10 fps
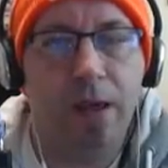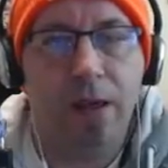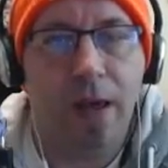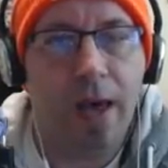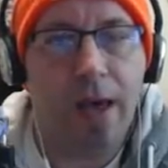
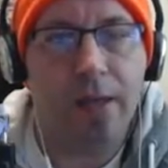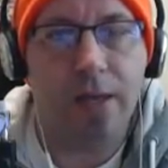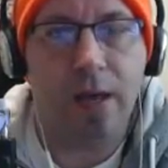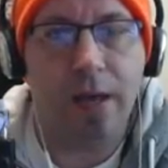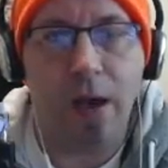and
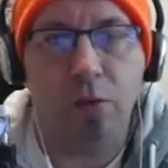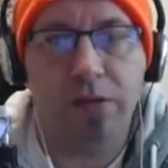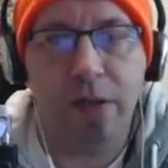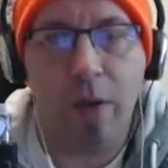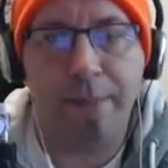uh, yeah, we'll
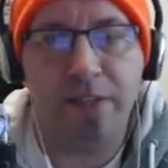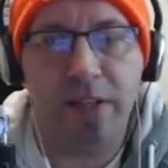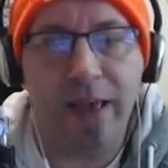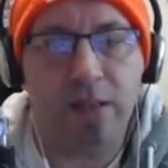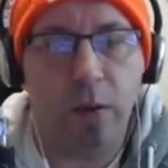see what happens at
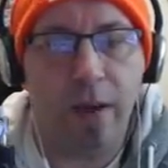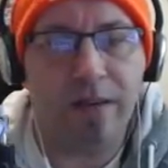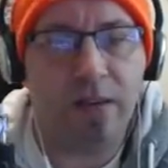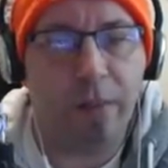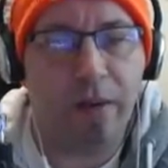the end. So as
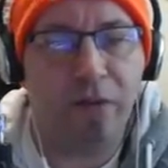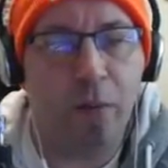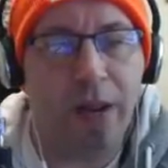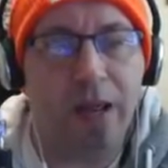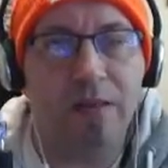it's going to be a few
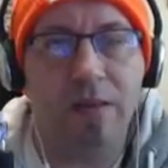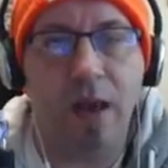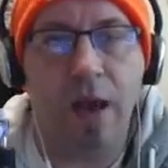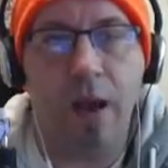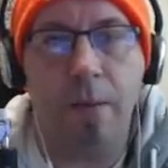minutes,
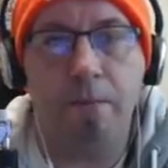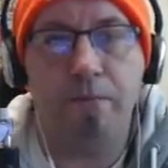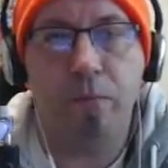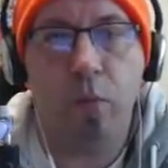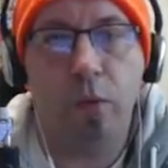um,
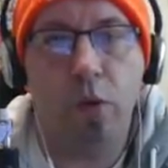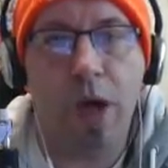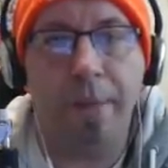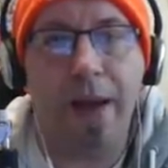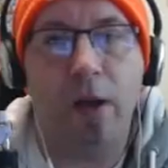we will
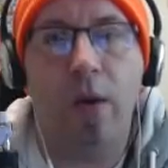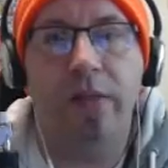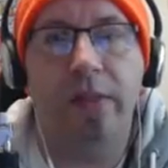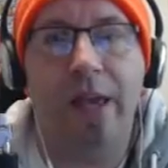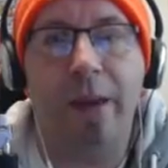cut back
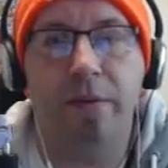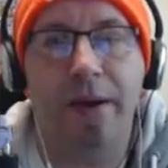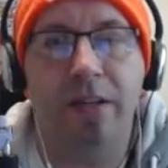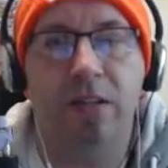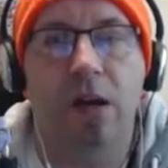when the game's
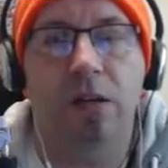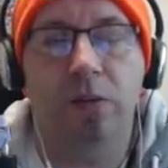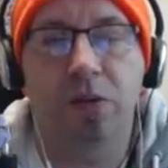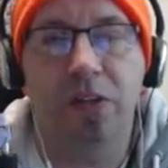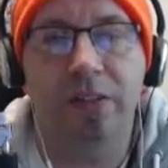about to start. So we'll see you in a